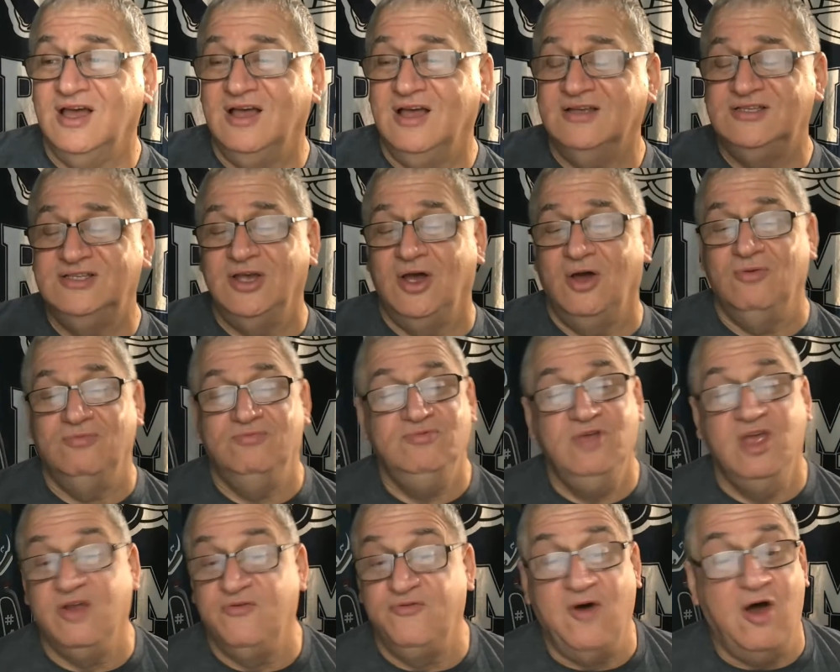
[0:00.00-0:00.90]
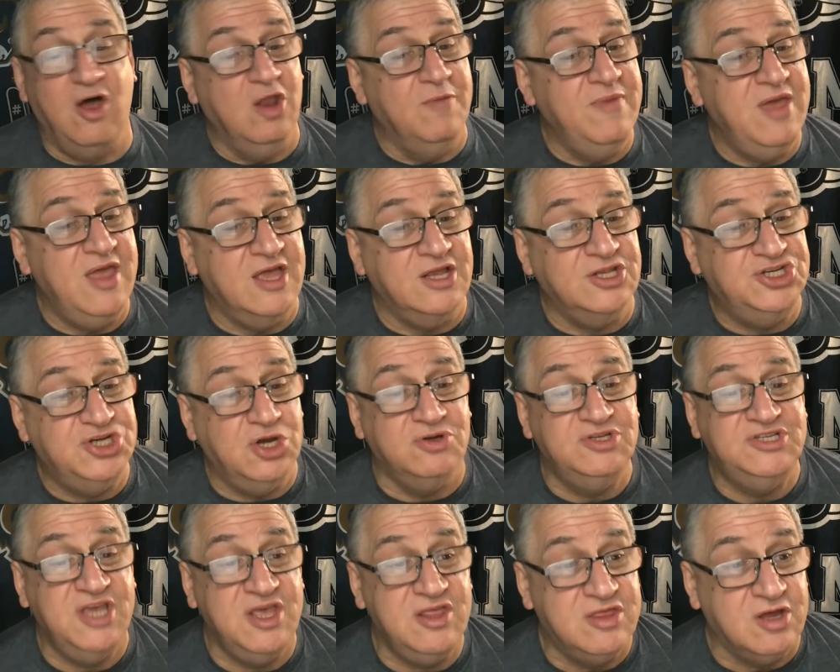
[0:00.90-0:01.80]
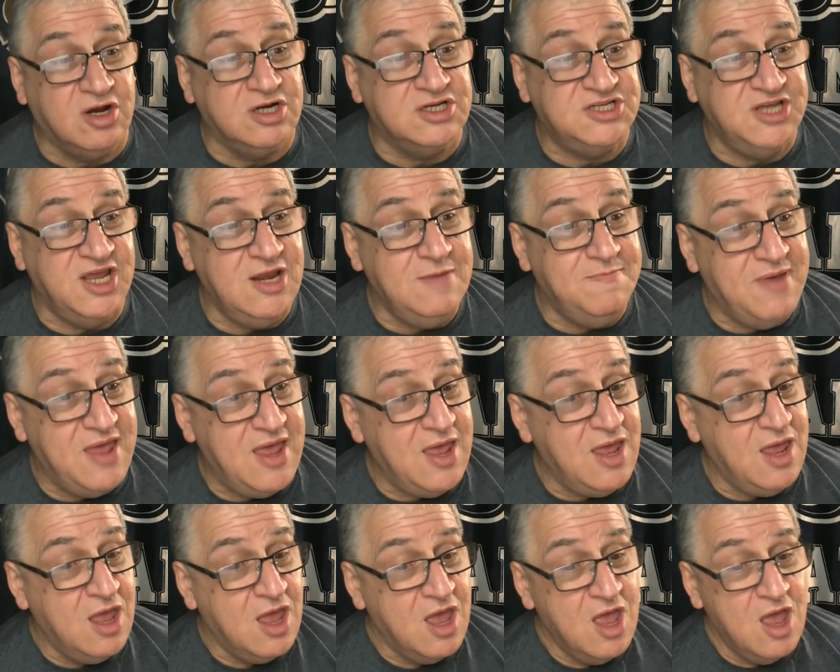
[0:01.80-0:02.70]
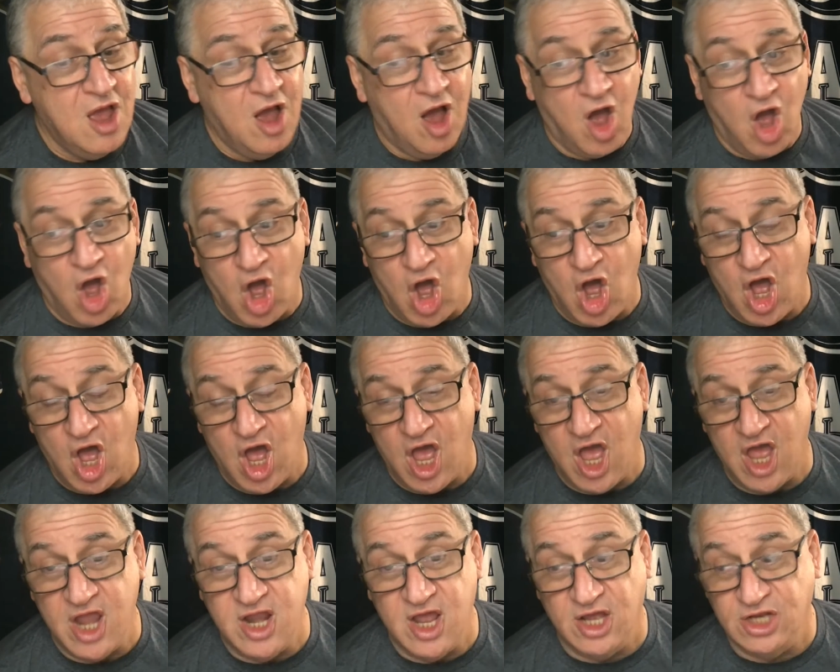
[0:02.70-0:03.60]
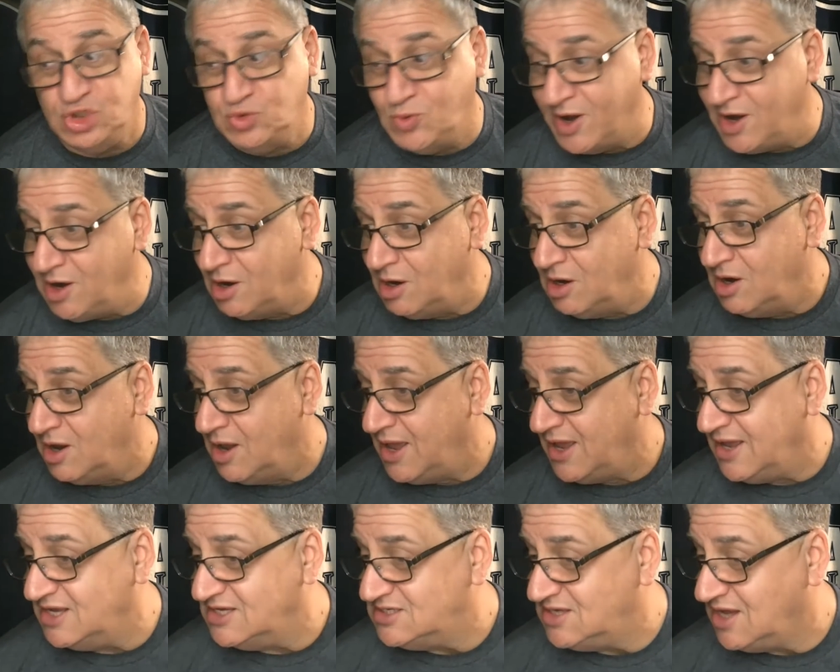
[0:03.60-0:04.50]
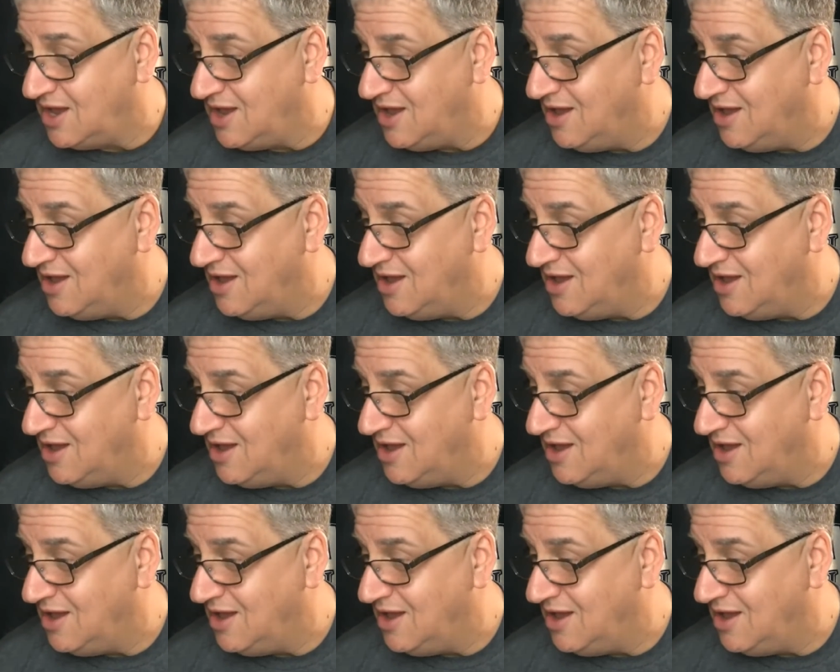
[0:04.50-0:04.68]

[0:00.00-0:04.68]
So you can follow me at JoeT13B on Twitter, as